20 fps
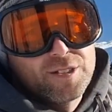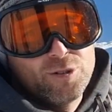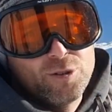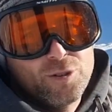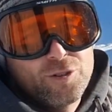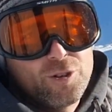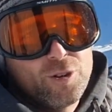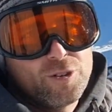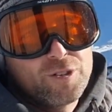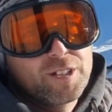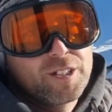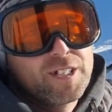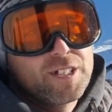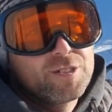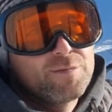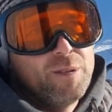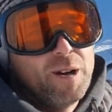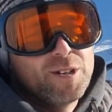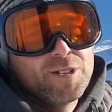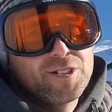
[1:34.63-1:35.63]
and all sorts of
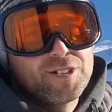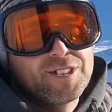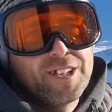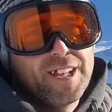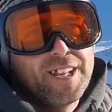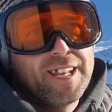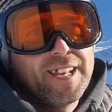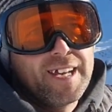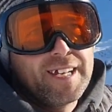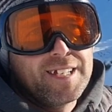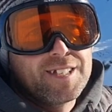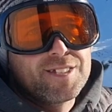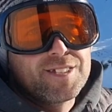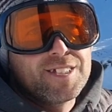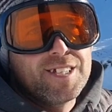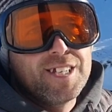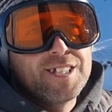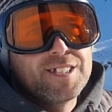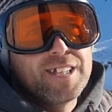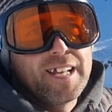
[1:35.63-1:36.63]
gizmos so that they can
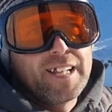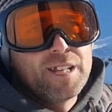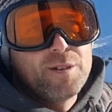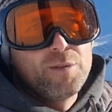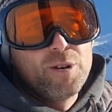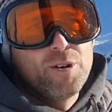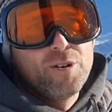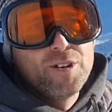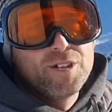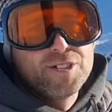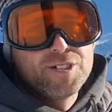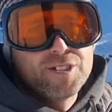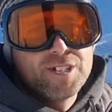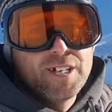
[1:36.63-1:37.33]
see exactly where it is.